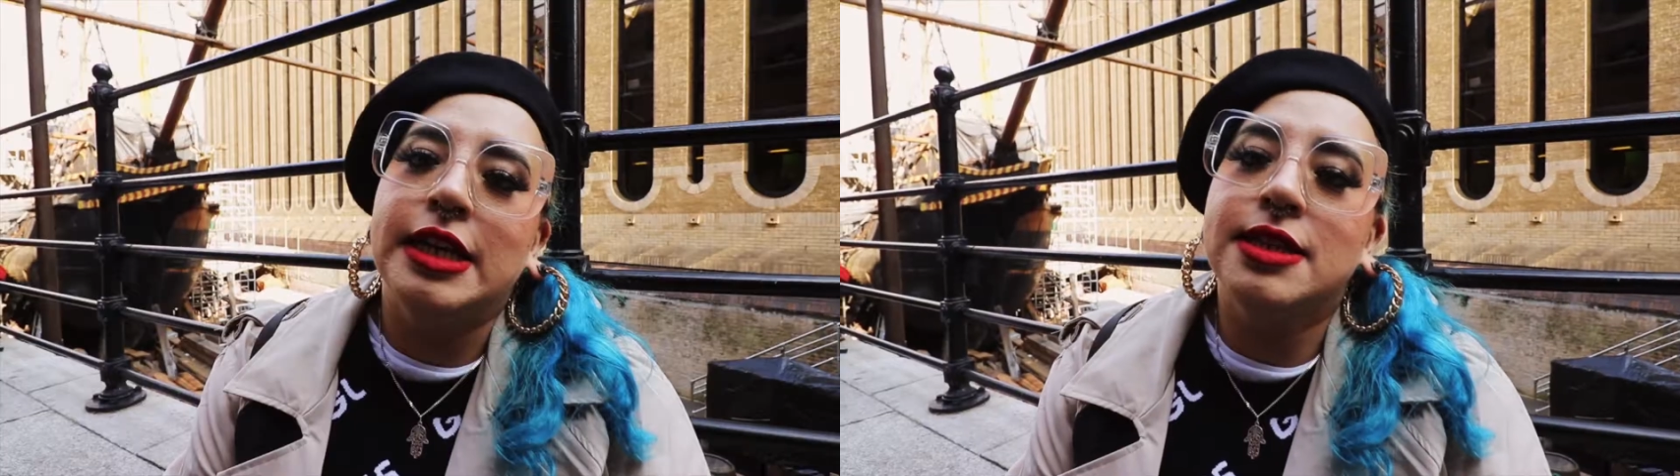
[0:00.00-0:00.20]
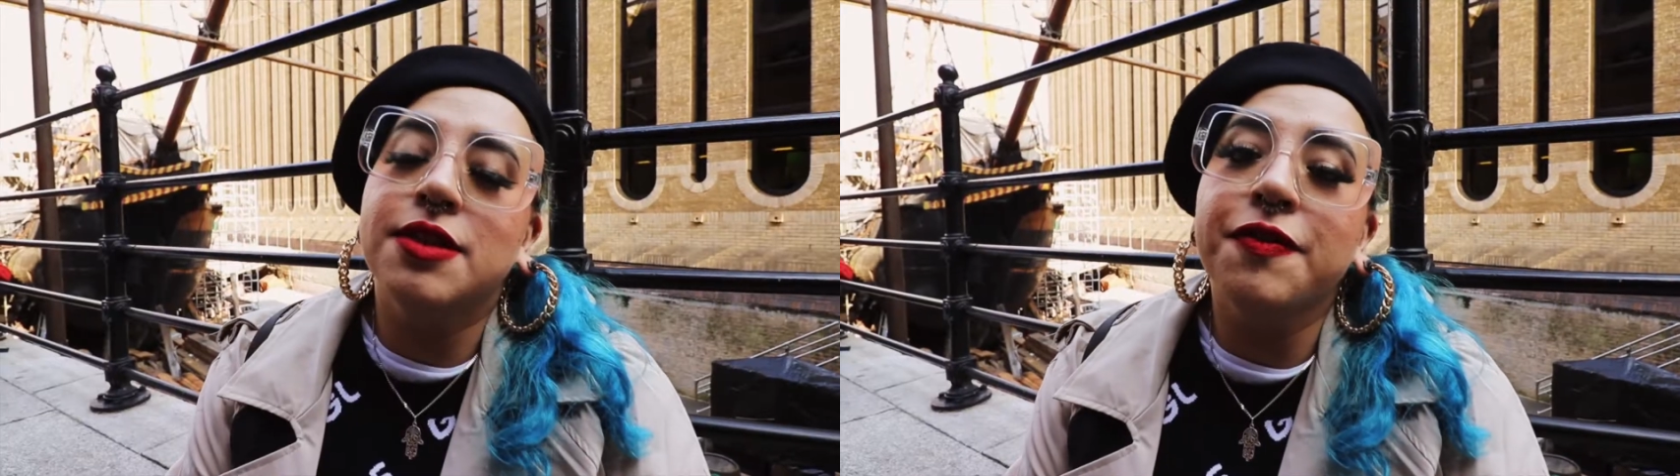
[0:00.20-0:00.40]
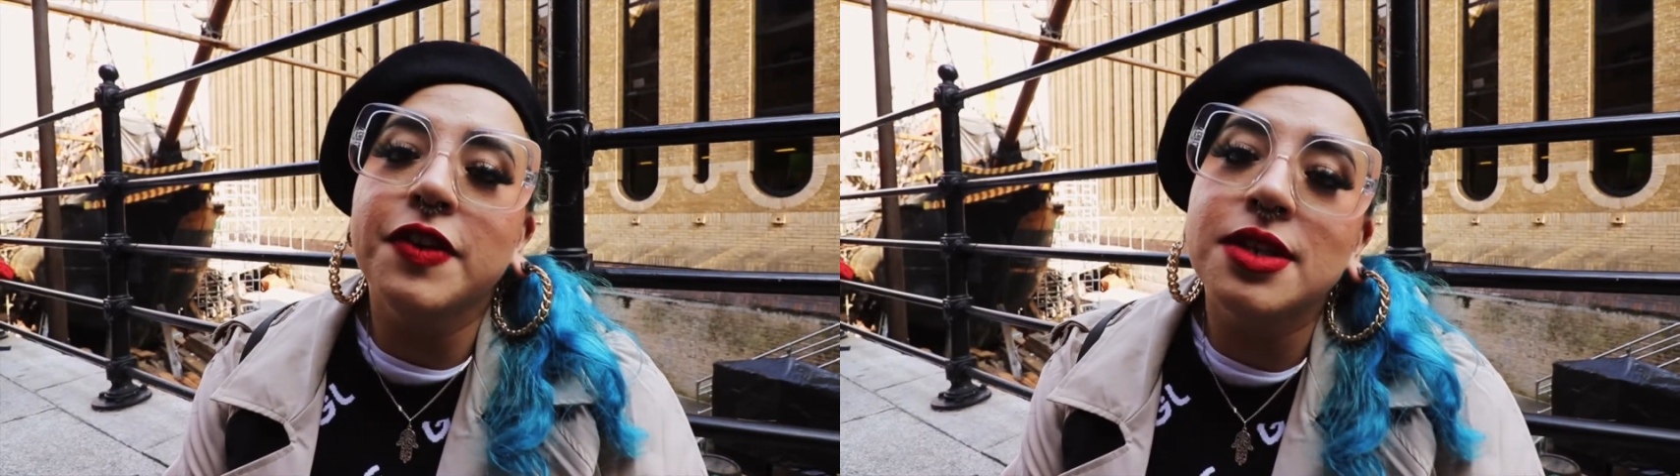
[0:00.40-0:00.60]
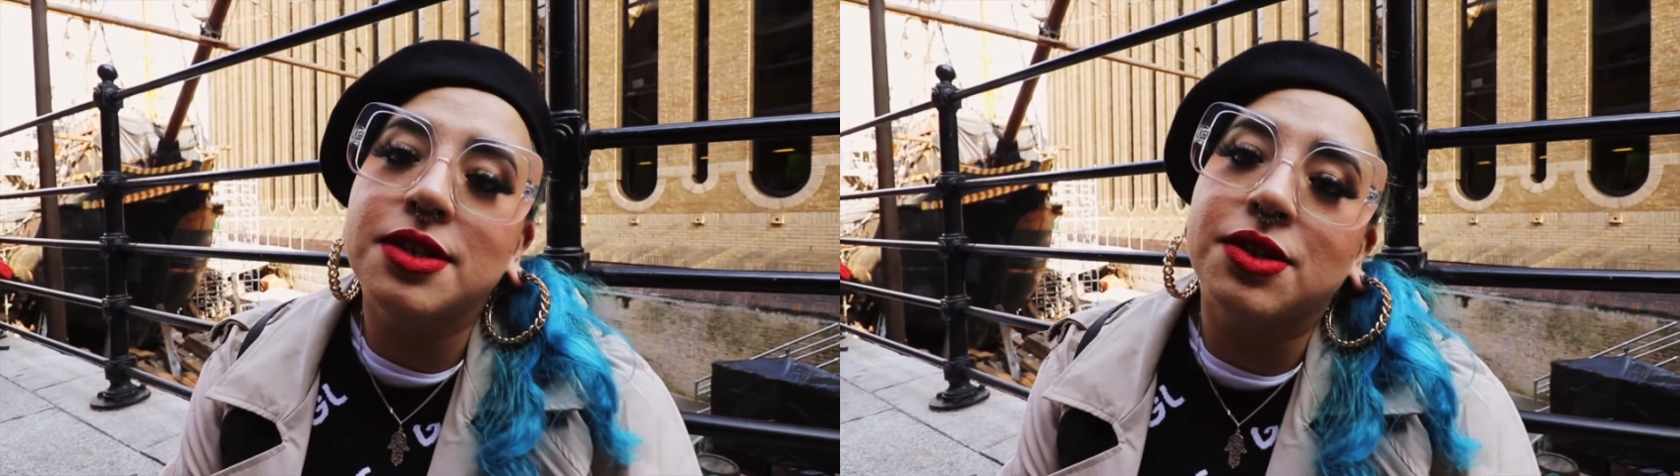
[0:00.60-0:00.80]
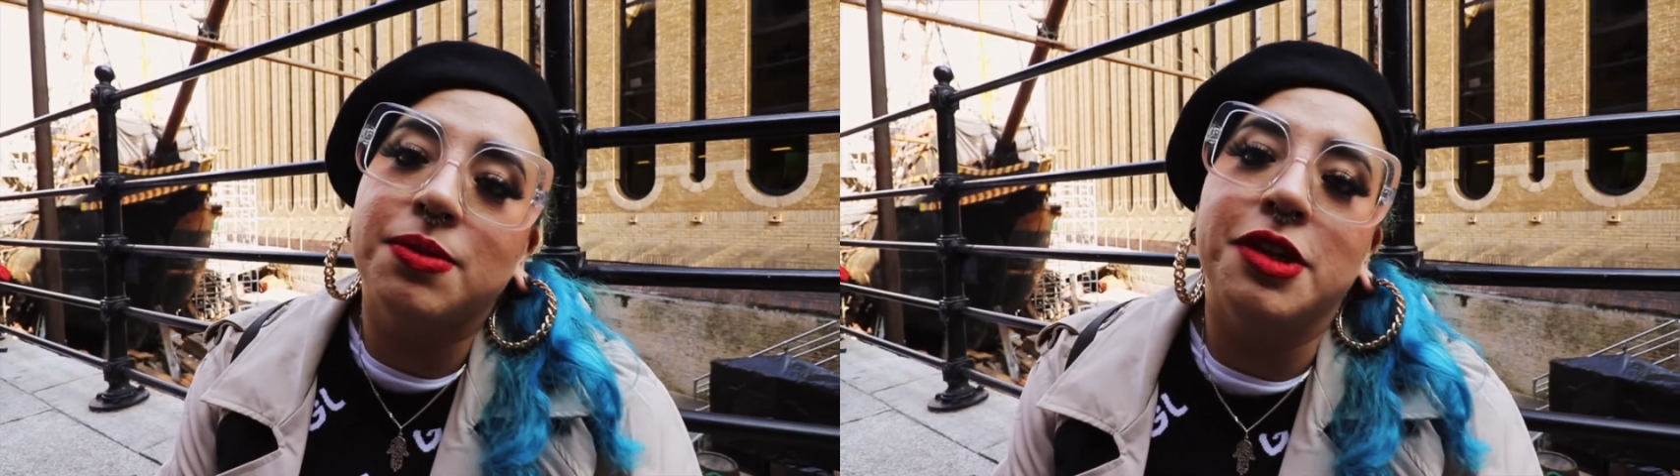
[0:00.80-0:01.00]
So the first
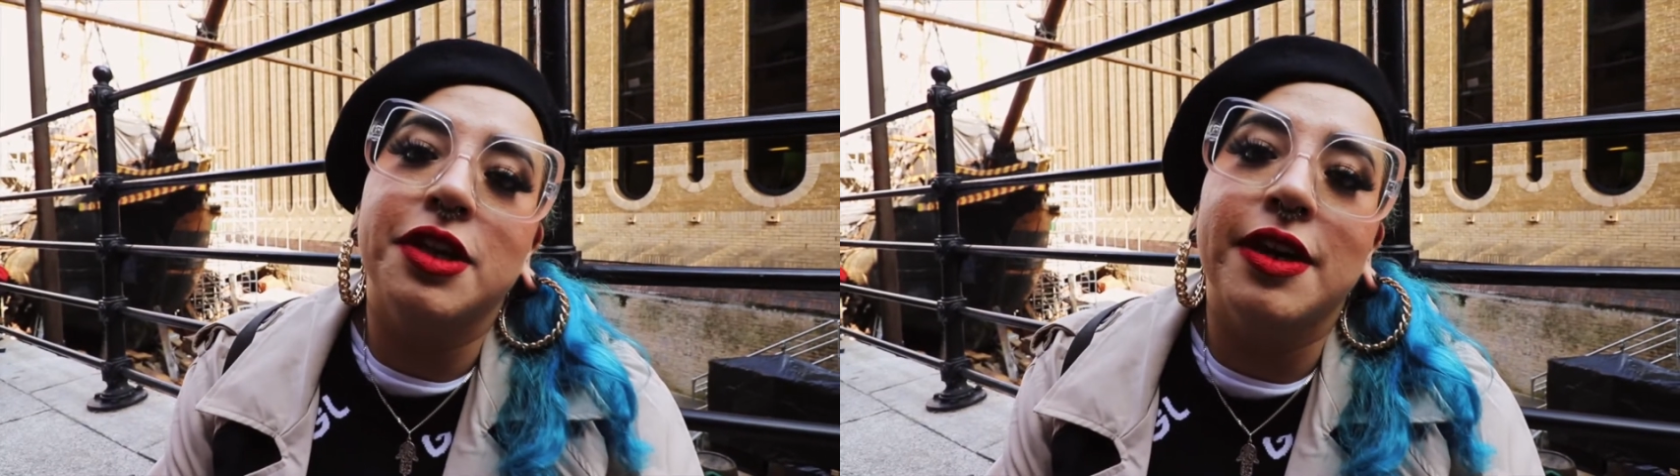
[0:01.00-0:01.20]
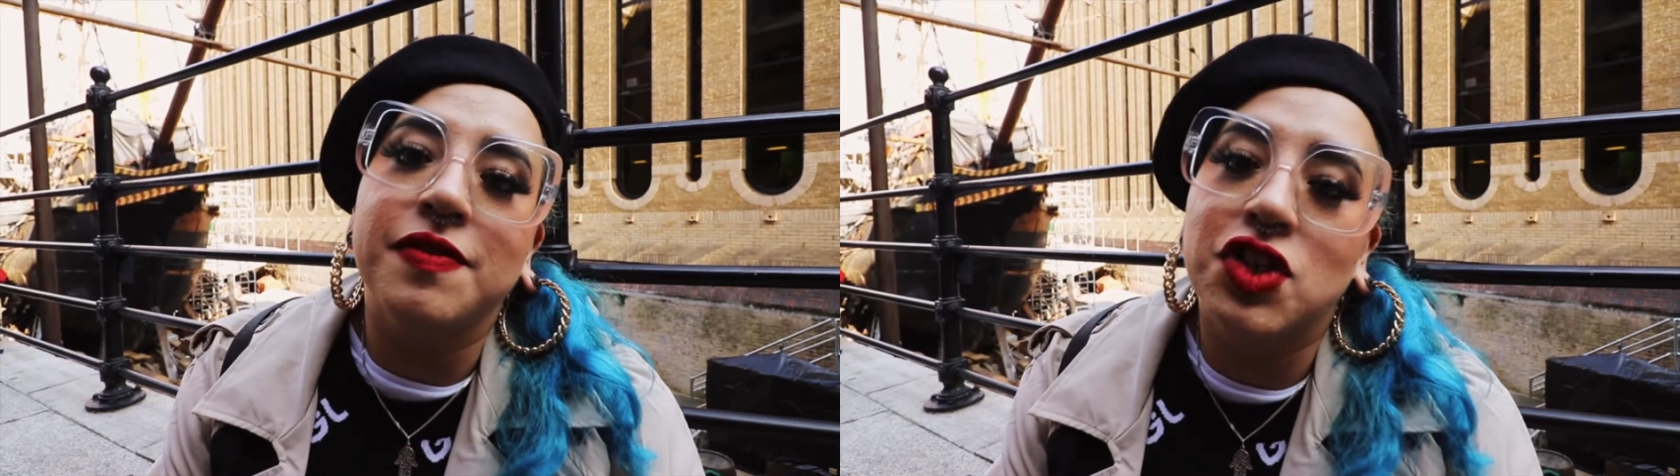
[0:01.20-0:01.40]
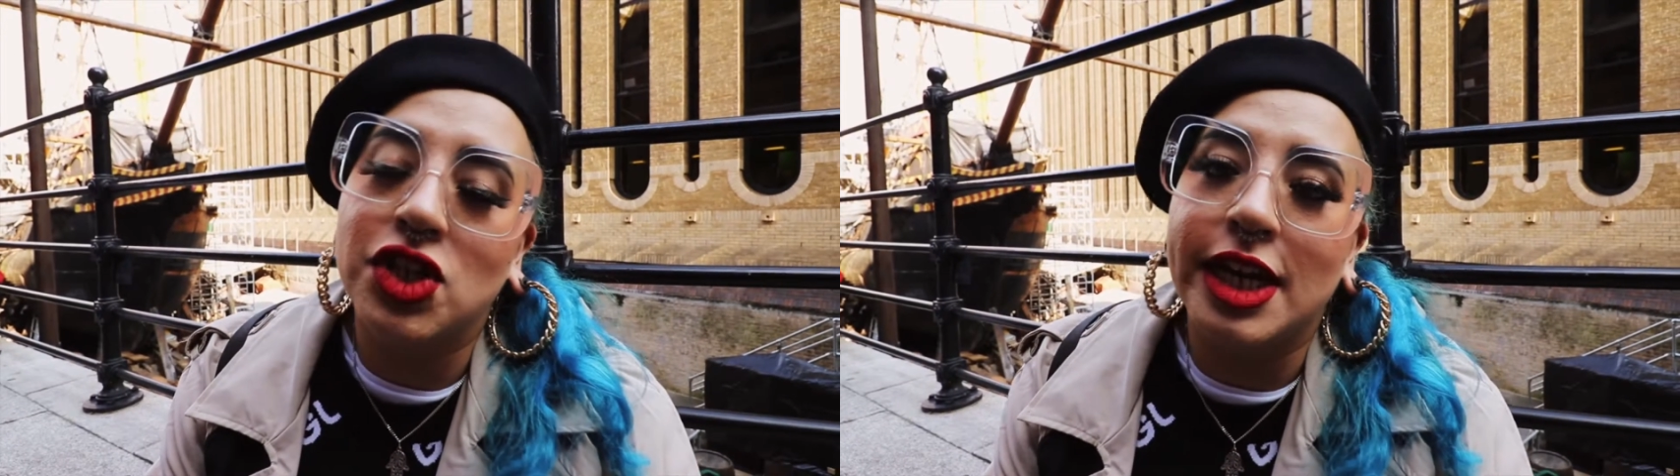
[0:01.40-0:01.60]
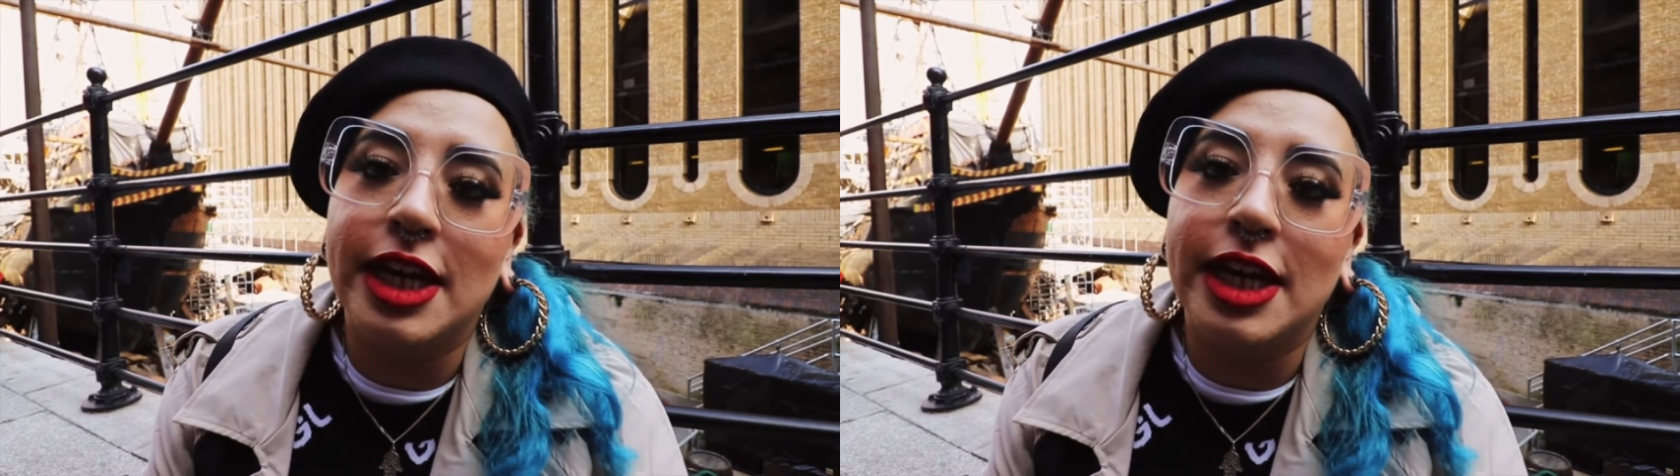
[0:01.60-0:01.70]
stop that you have to check